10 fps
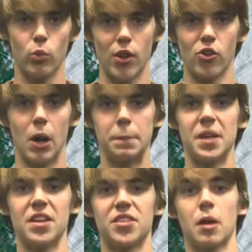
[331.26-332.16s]
weather
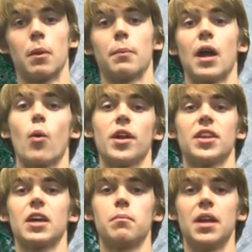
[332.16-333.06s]
update segment, but I want
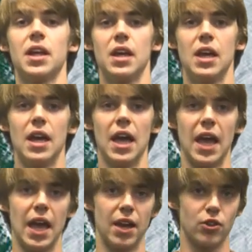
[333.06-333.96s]
to take a minute
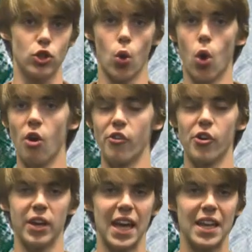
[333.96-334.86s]
and go
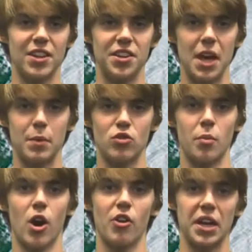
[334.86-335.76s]
over again the damage
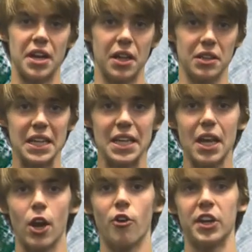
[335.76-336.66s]
from Hurricane Helene
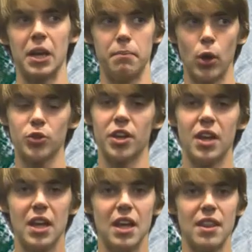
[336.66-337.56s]
and Hurricane
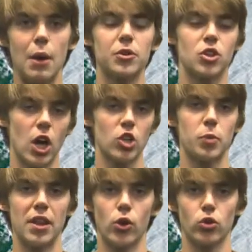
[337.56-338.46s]
Milton that was
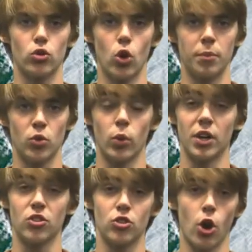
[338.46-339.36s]
caused by those storms. We're
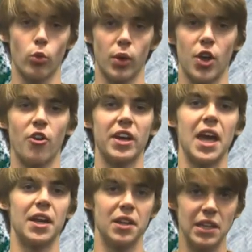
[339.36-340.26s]
going to start with
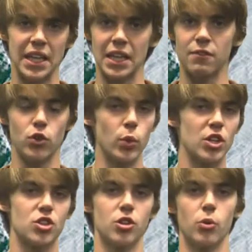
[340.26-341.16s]
Hurricane Helene. If you
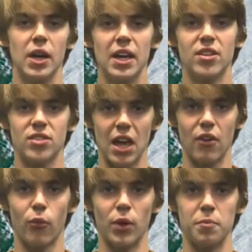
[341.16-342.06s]
wish to
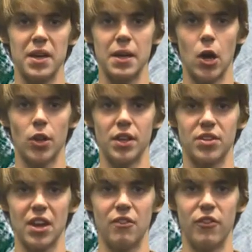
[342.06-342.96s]
stay with me on
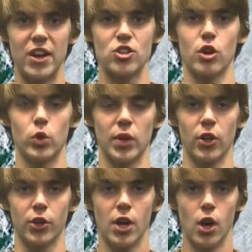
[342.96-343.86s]
this adventure as we
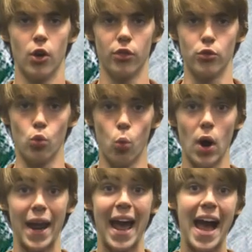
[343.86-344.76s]
look through
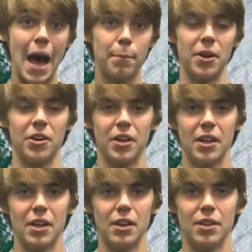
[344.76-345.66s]
what happened,
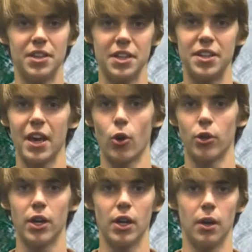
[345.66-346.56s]

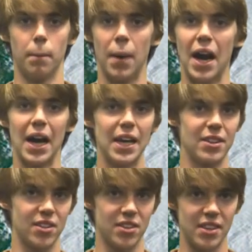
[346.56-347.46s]
detailed
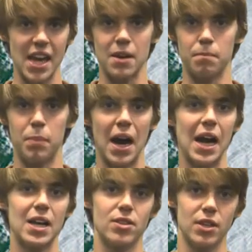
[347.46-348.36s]
by the state,
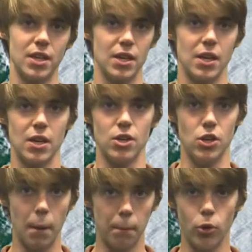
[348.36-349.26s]
by the
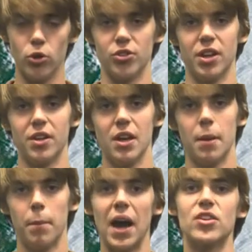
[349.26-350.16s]
numbers, and
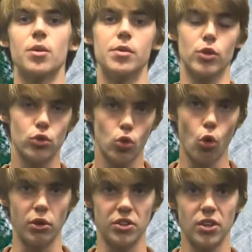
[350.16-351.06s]
by some of the
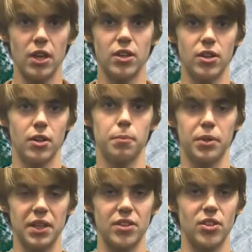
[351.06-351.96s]
stories,
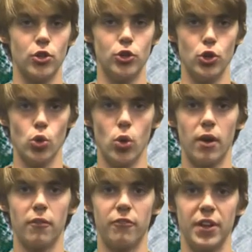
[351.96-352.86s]
please
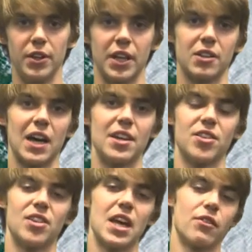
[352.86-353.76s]
do feel inclined to
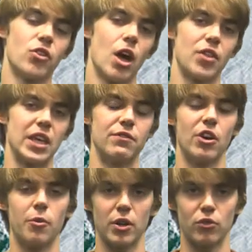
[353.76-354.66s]
stay. If not, thank you
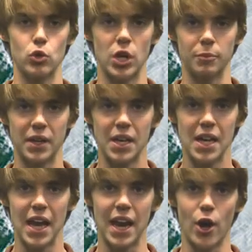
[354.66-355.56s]
very much for joining me,
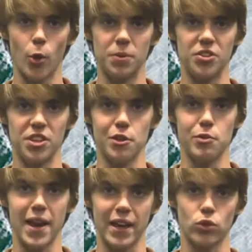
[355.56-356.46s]
and I hope to see you
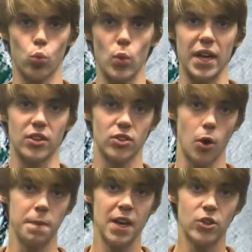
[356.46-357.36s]
next week.
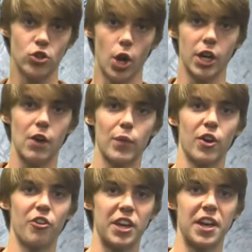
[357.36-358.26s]
So, starting off with
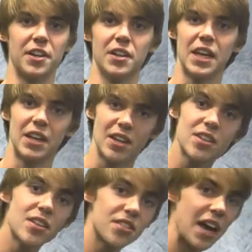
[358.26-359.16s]
Hurricane Helene,
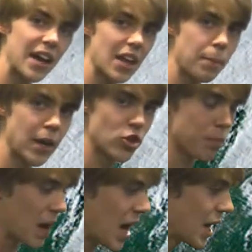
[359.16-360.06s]
this is a satellite picture
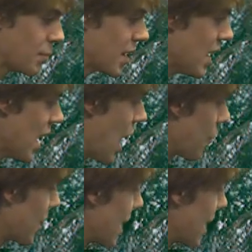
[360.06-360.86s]
behind me. I'm going to